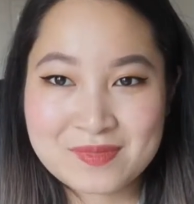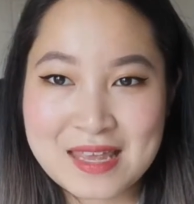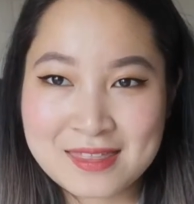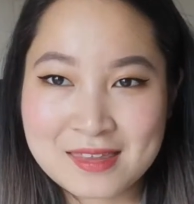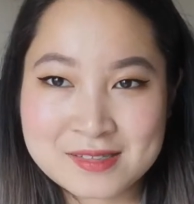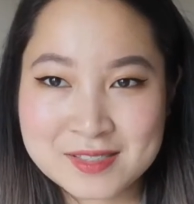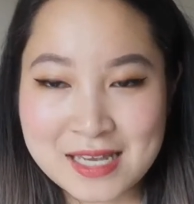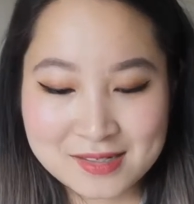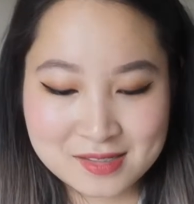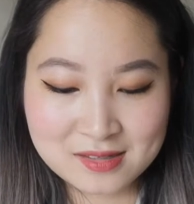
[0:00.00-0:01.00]
in this
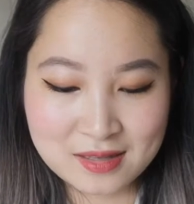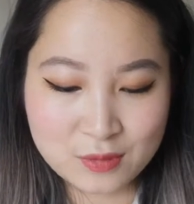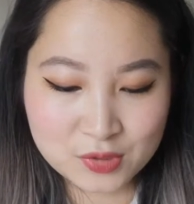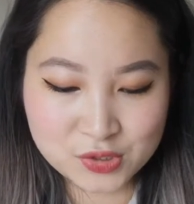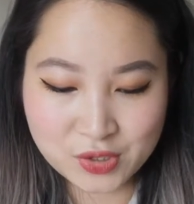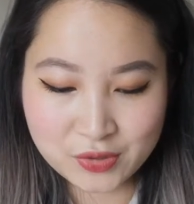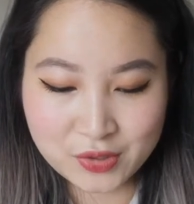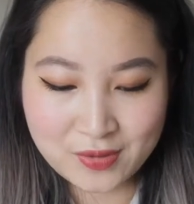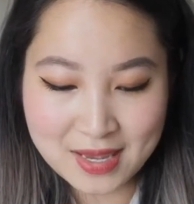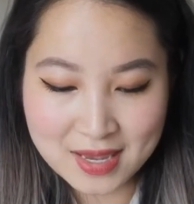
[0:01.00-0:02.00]
set that I want to show
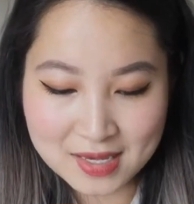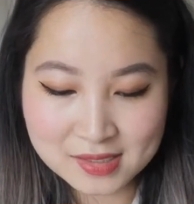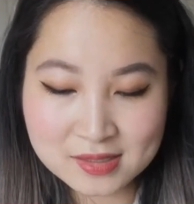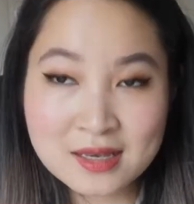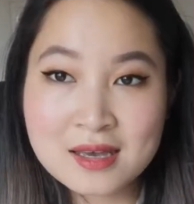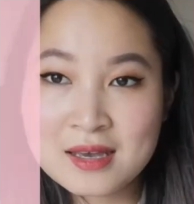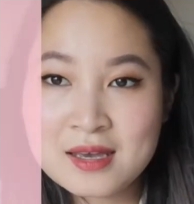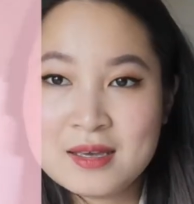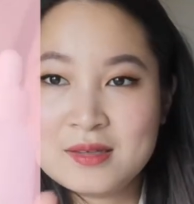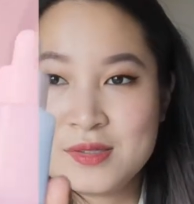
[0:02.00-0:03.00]
you is
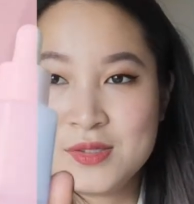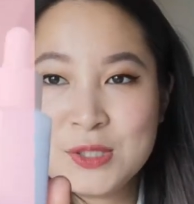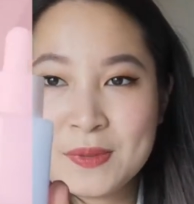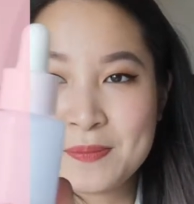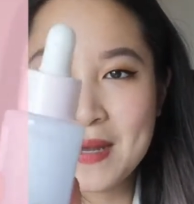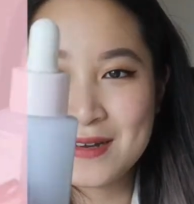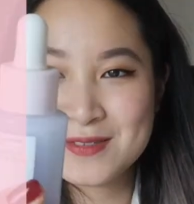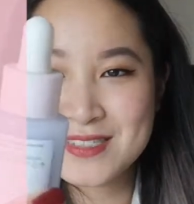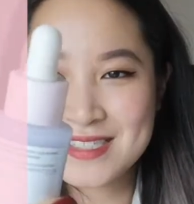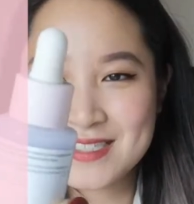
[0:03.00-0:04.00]
the Super
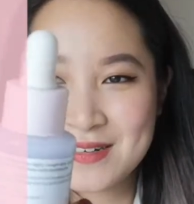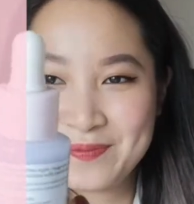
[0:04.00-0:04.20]
Bounce.